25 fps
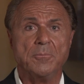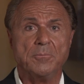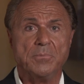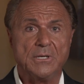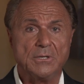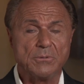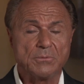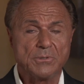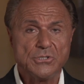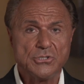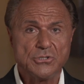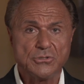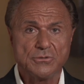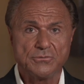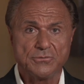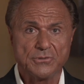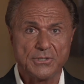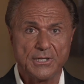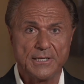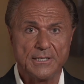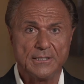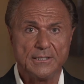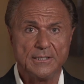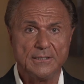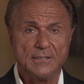be
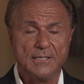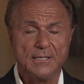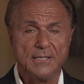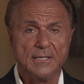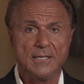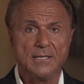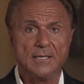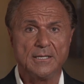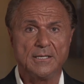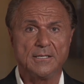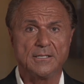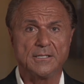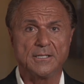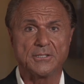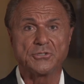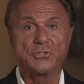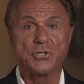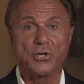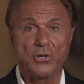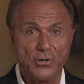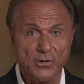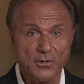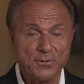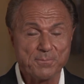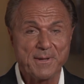rejuvenated, get
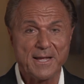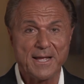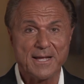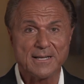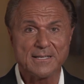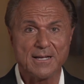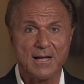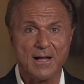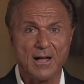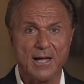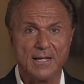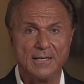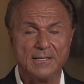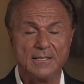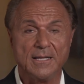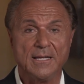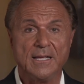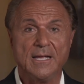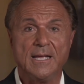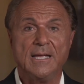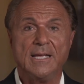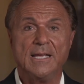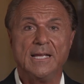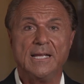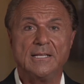turned back on,
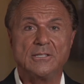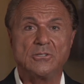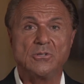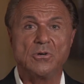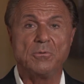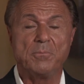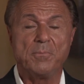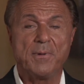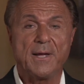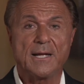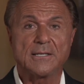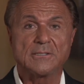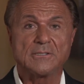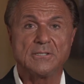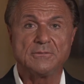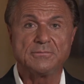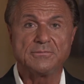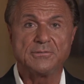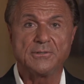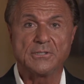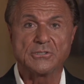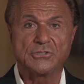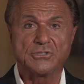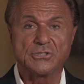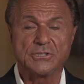and go back to
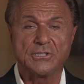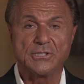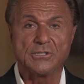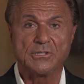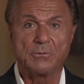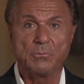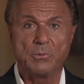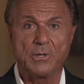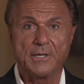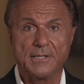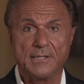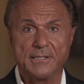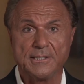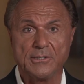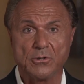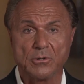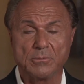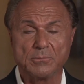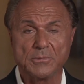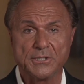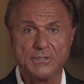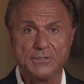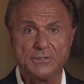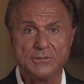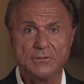functioning the way they
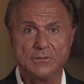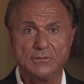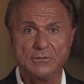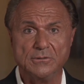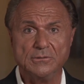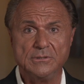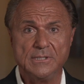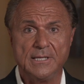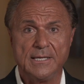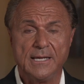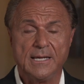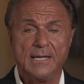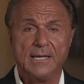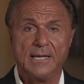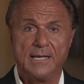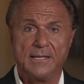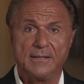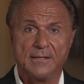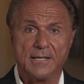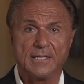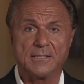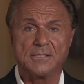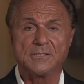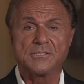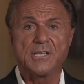normally do,
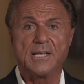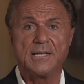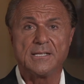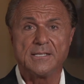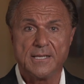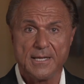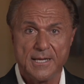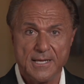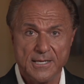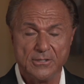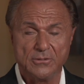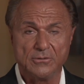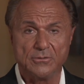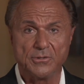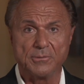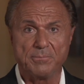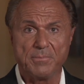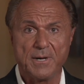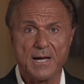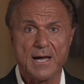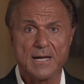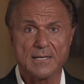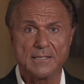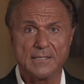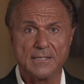and that is heal the
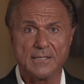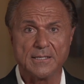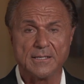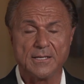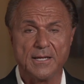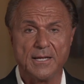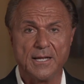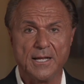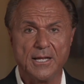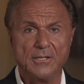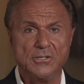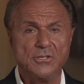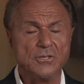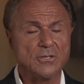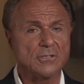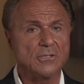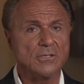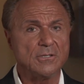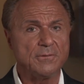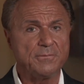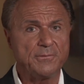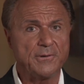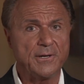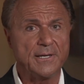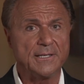body. And you're
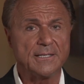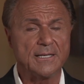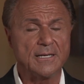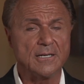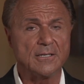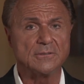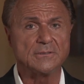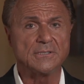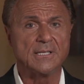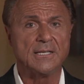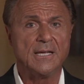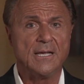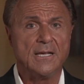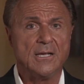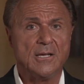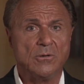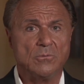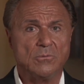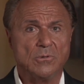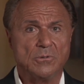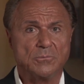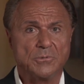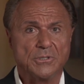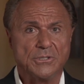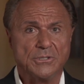going to find out
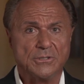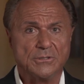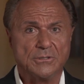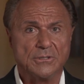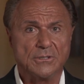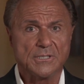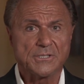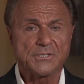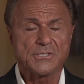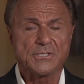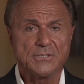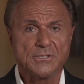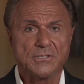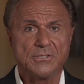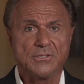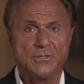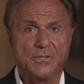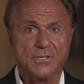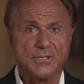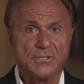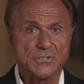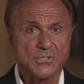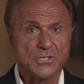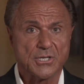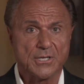when we listen to
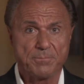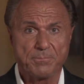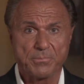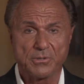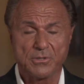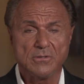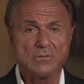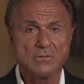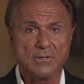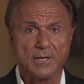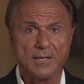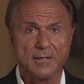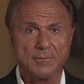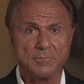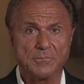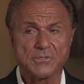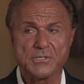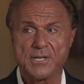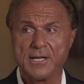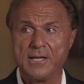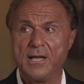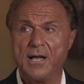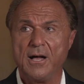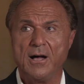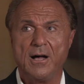these programs,